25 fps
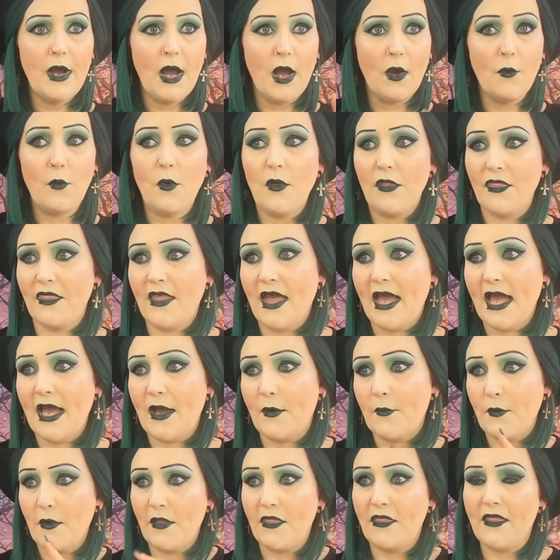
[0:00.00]
I want
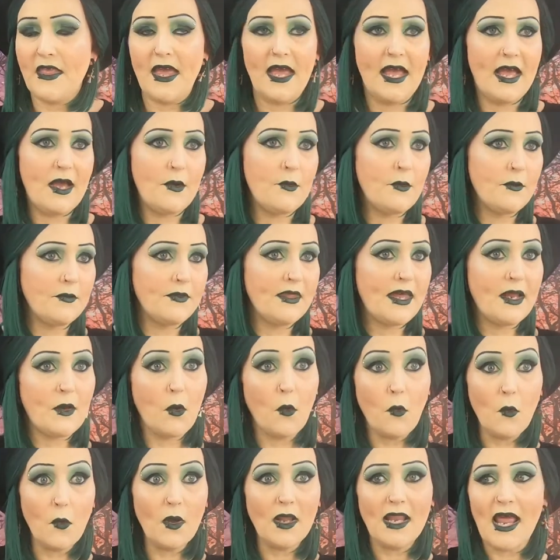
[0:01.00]
that.
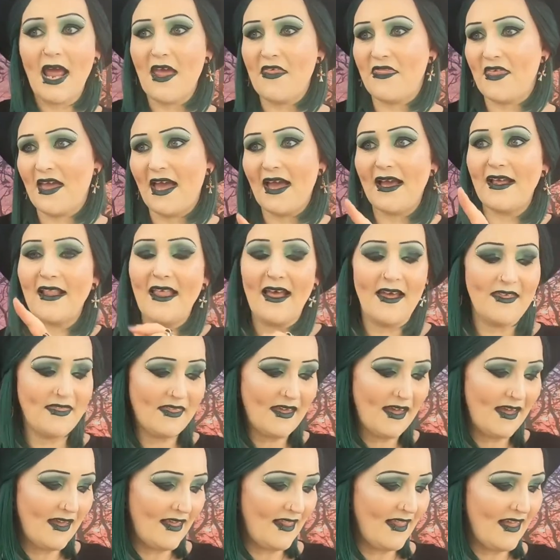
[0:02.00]
Oh, I like
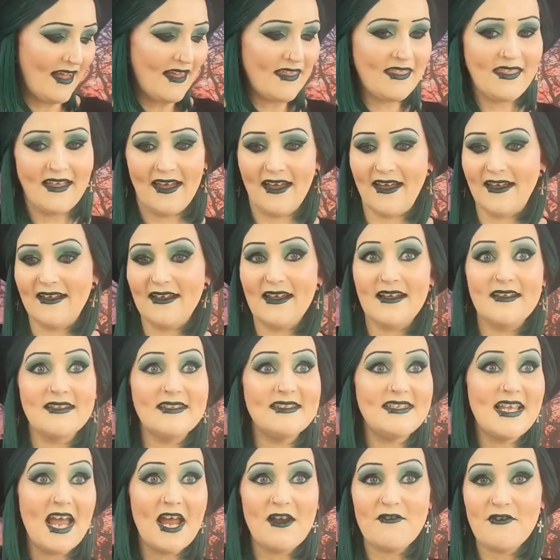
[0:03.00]
that.
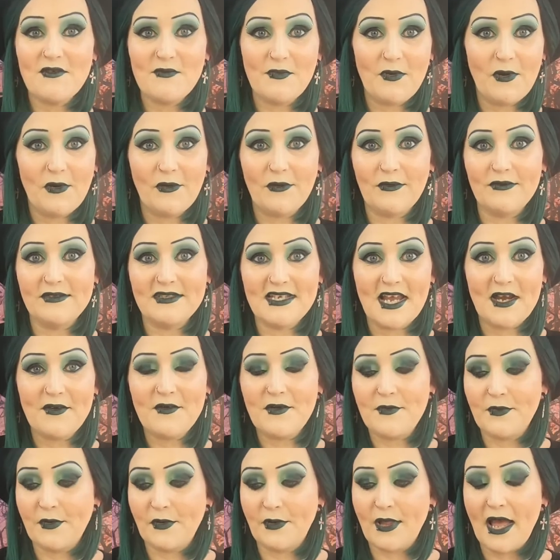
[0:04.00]

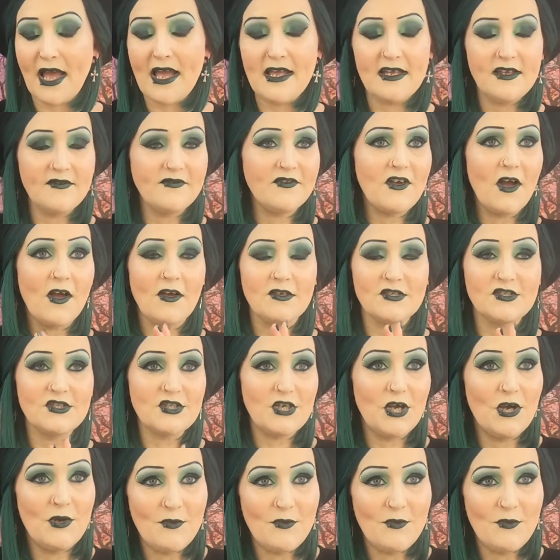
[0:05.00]
Terrible. I have got so